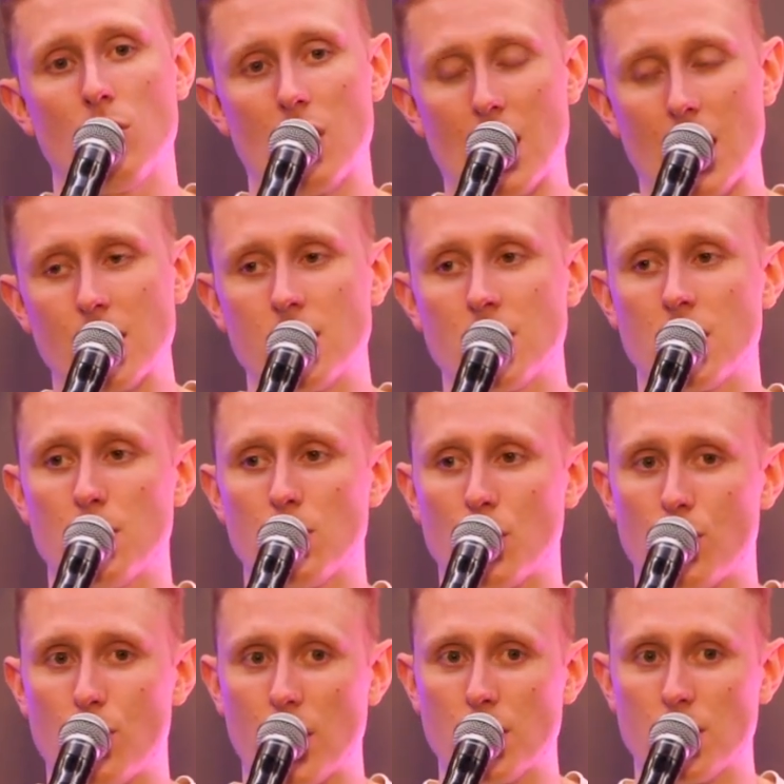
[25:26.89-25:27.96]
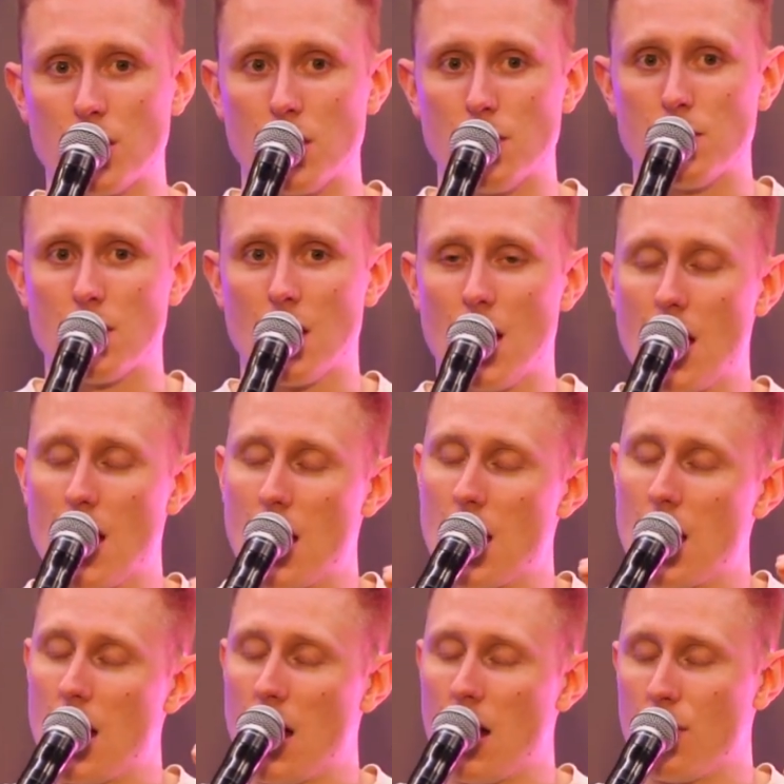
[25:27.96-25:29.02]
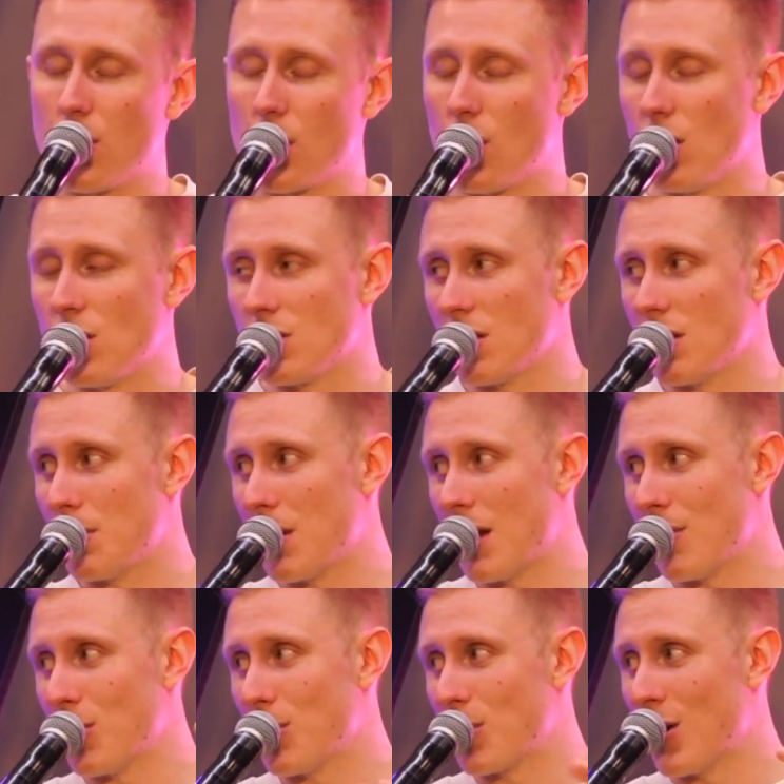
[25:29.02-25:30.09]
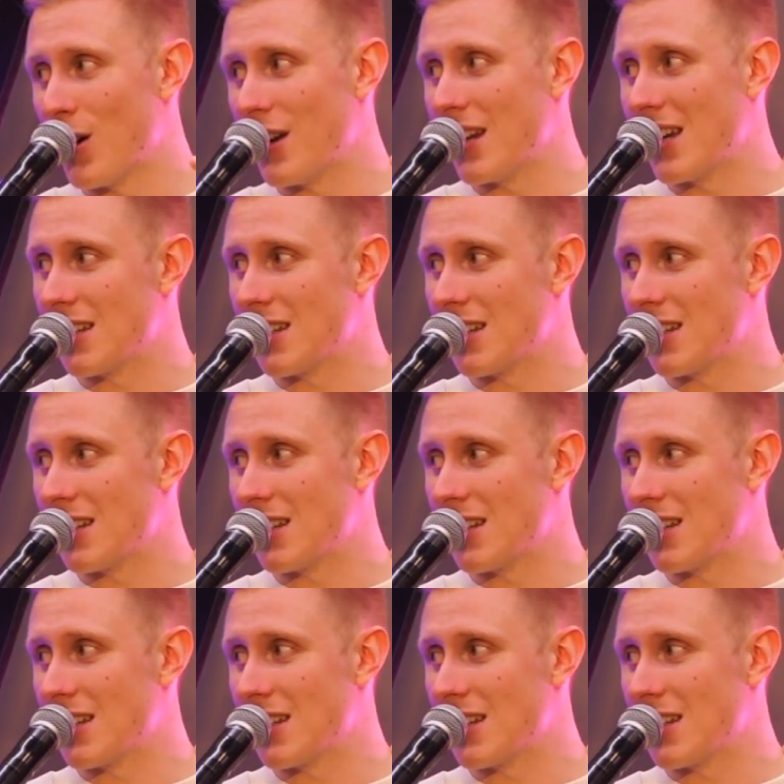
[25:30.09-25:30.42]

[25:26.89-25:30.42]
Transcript: relationships or friendships, have the guys on the platform got any